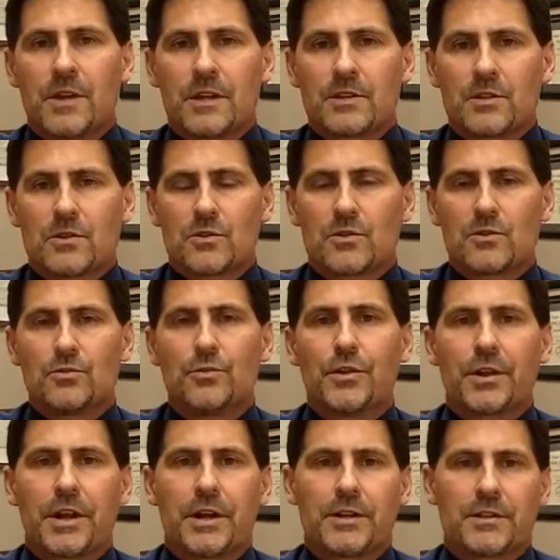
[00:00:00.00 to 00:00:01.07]
Digestive Stool
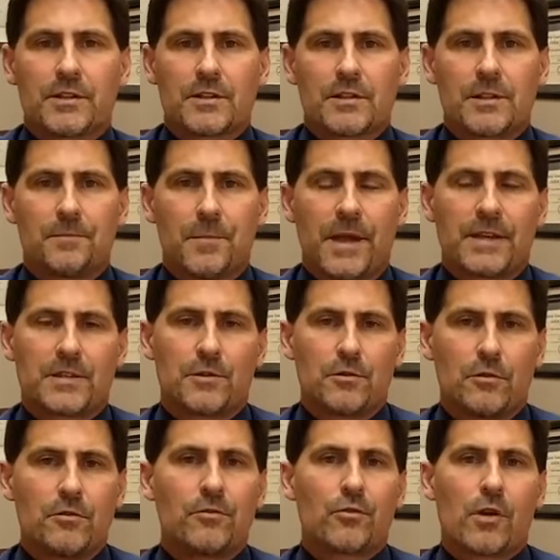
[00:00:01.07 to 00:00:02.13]
Analysis as an
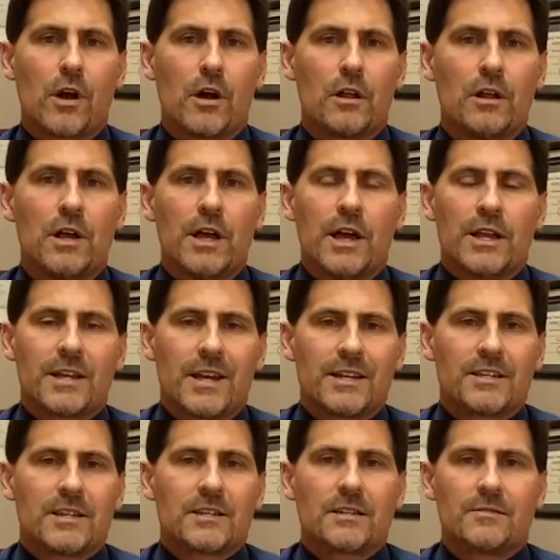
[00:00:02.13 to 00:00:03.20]
overall
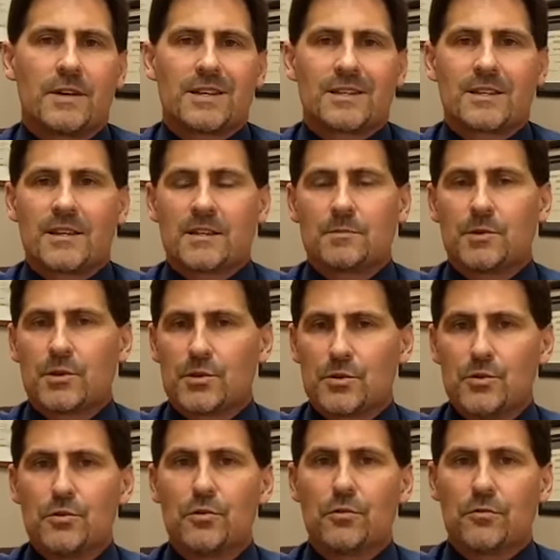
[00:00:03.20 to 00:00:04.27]
digestive assessment
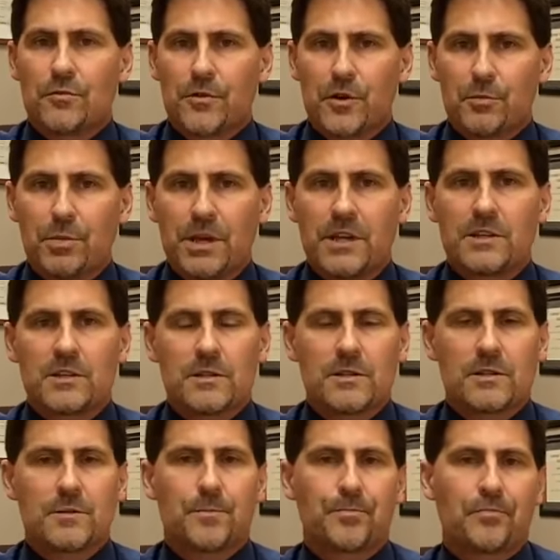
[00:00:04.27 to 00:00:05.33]
tool for your
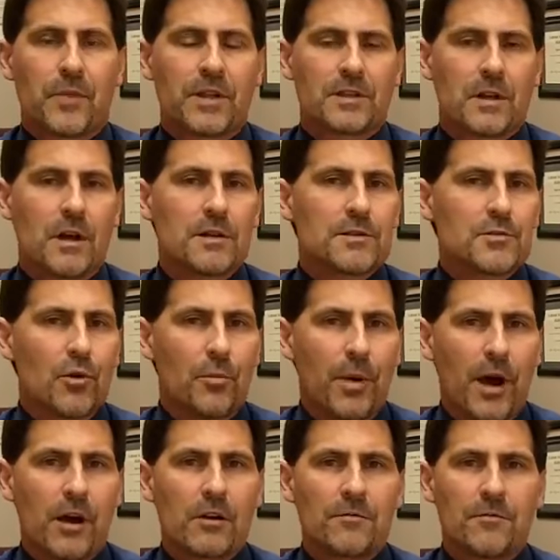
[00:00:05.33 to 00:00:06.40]
patients. It's also a
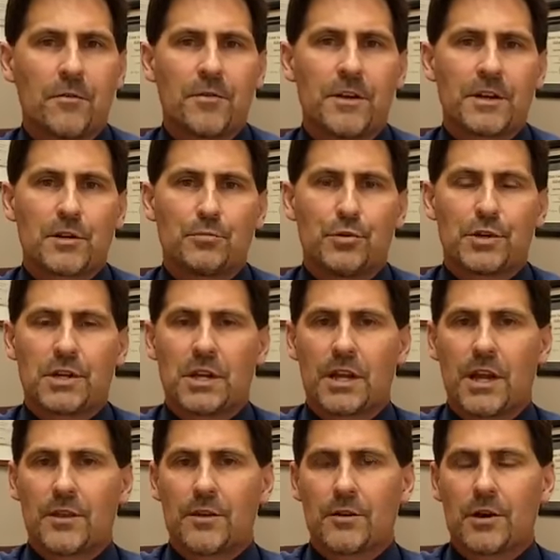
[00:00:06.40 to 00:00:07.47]
powerful thing to put
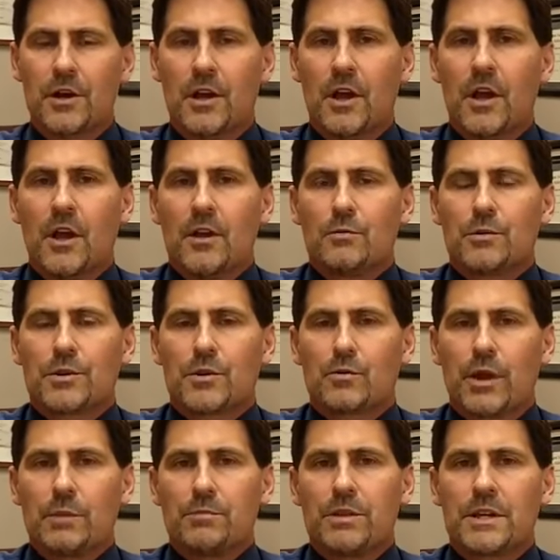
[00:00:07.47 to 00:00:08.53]
together with
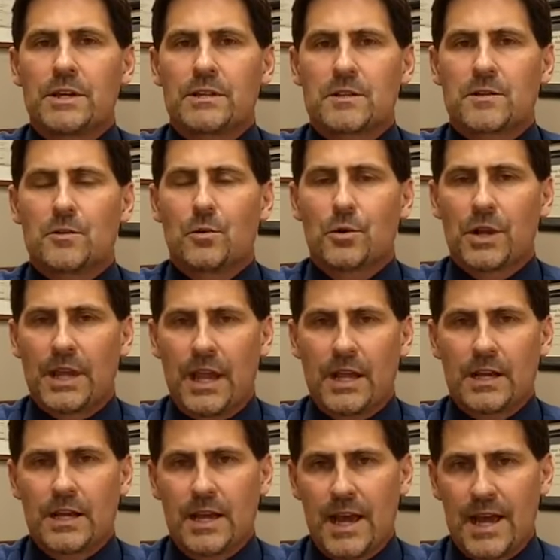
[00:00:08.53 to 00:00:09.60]
Great Plains'
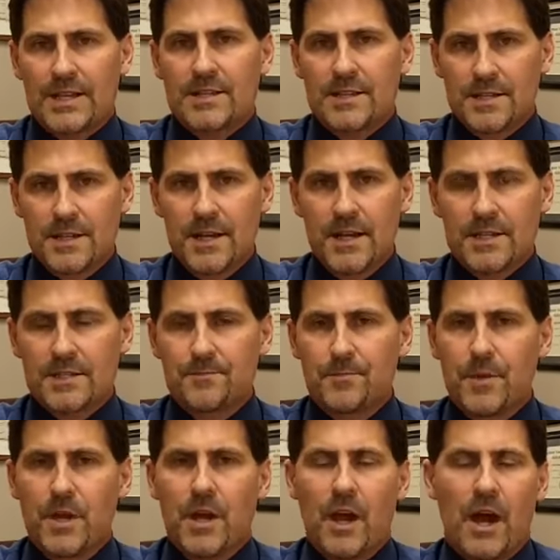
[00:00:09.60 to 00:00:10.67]
organic acid test.
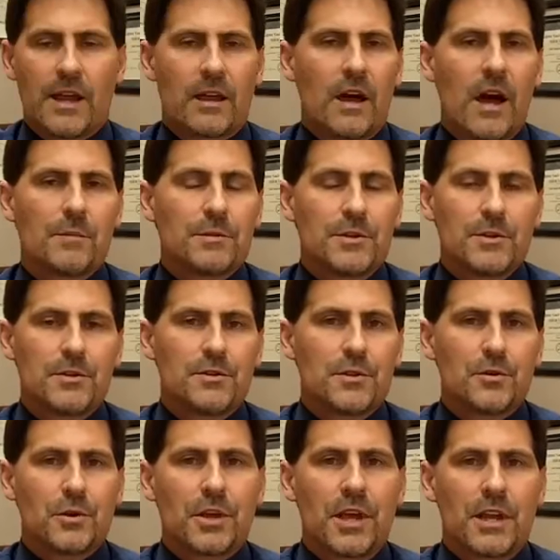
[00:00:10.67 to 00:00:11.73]
I commonly do the
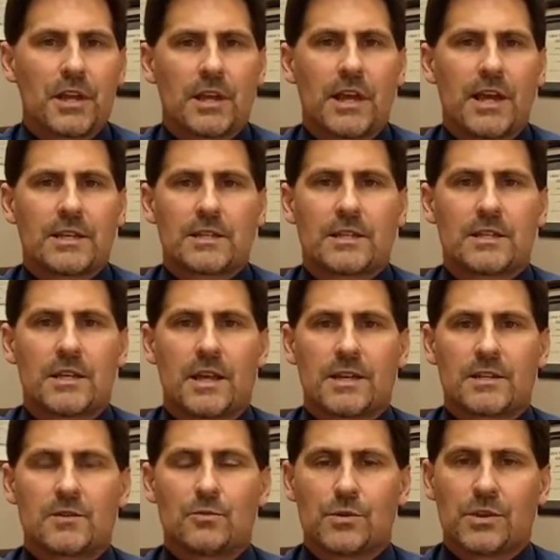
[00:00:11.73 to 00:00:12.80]
organic acid
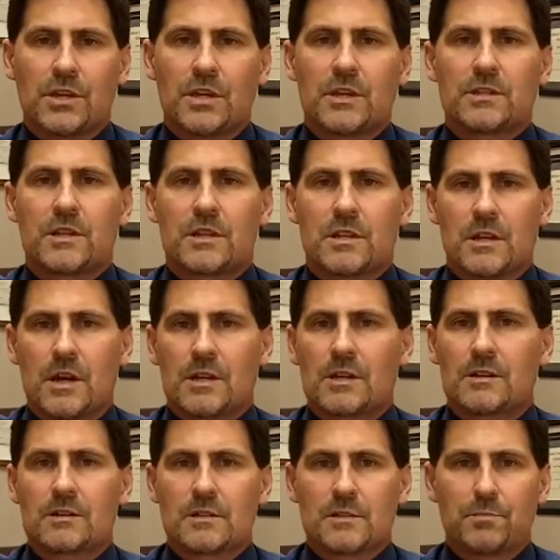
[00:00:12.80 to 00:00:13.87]
test with kids on the
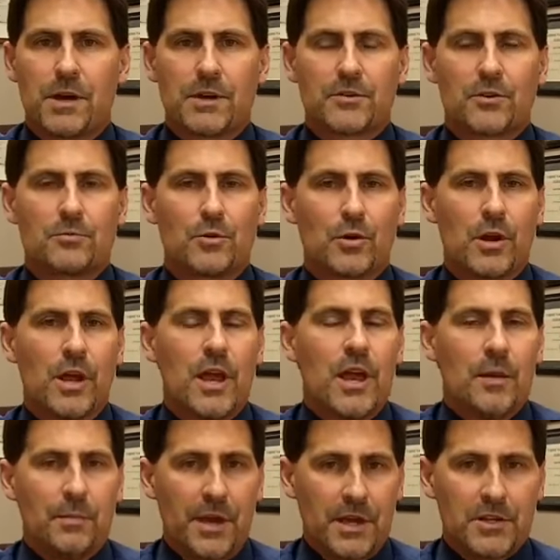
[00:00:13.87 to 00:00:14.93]
autism spectrum or
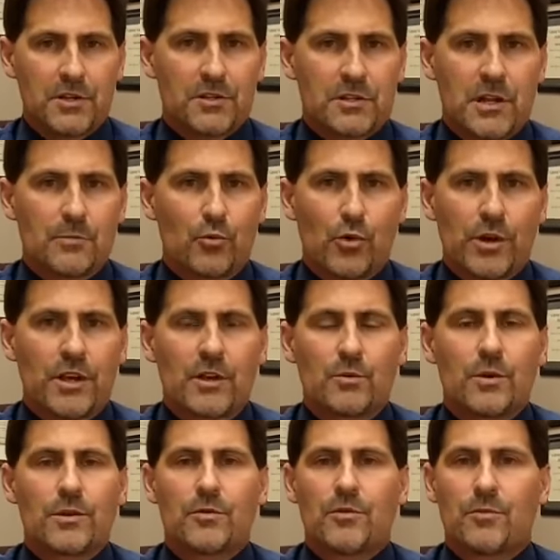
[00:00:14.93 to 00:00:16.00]
patients I'm working
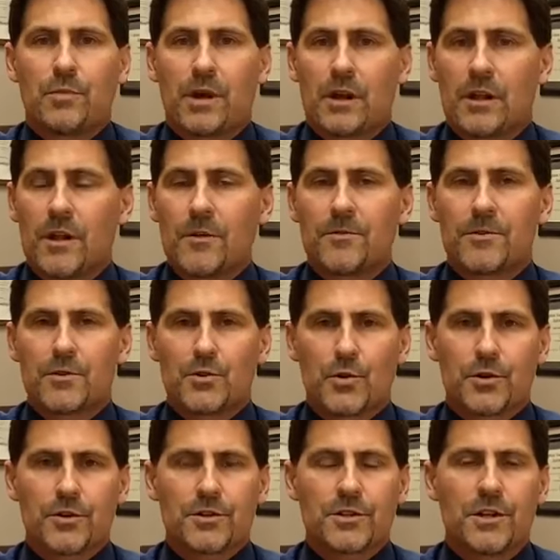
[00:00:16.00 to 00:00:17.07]
with mental health
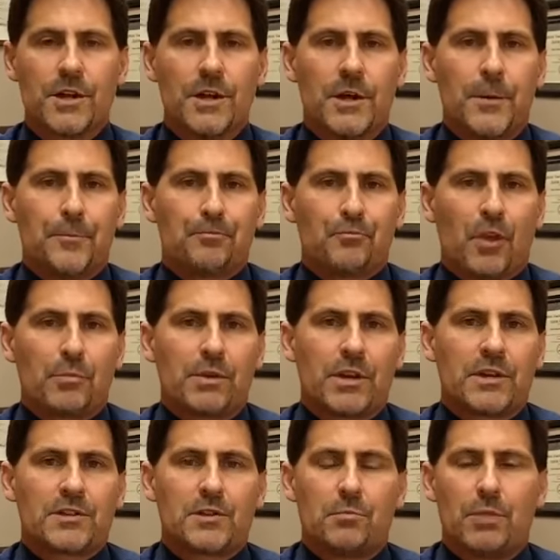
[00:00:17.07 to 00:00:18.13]
disorders
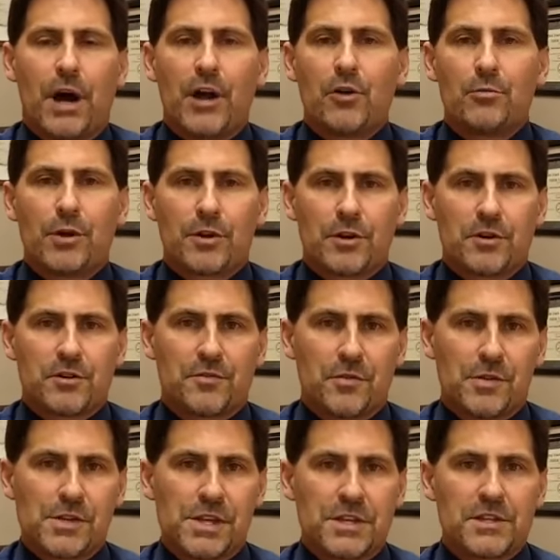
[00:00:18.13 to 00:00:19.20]
because the biomarkers
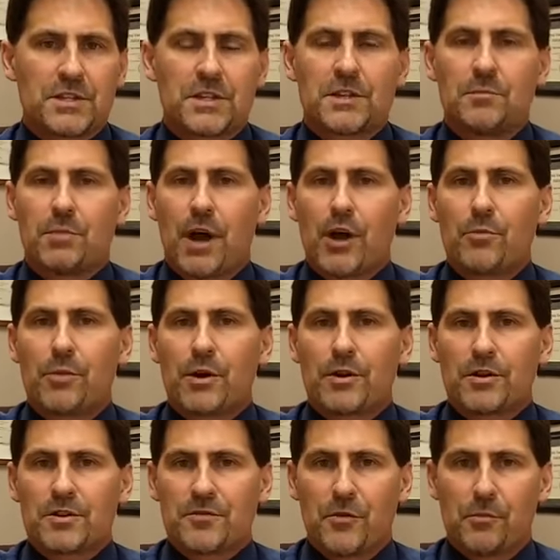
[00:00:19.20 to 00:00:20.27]
for yeast and the
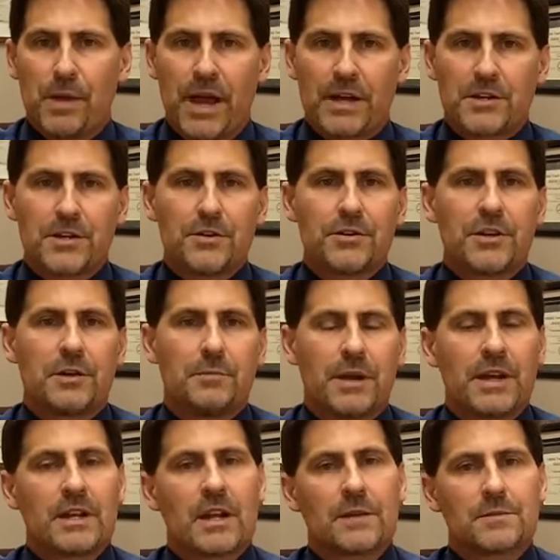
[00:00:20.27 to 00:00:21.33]
biomarkers for bacteria
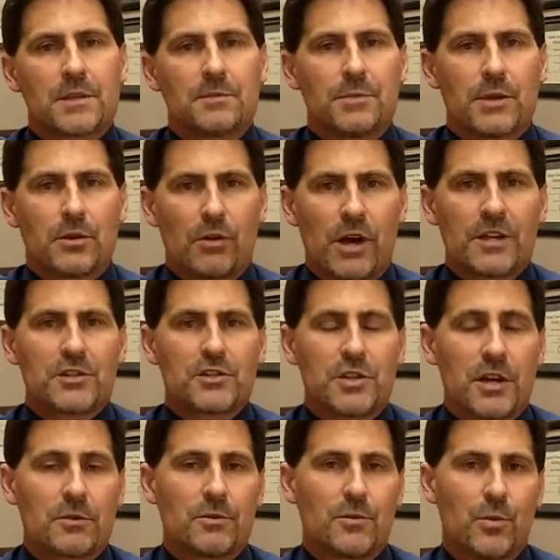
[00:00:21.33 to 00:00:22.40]
many times can be
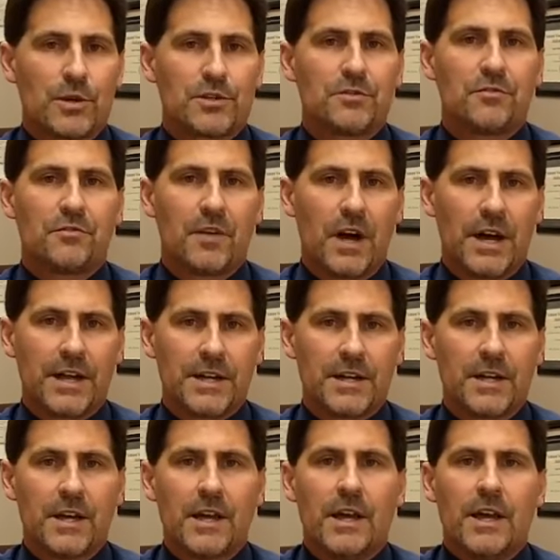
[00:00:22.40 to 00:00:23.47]
cross-checked with what you find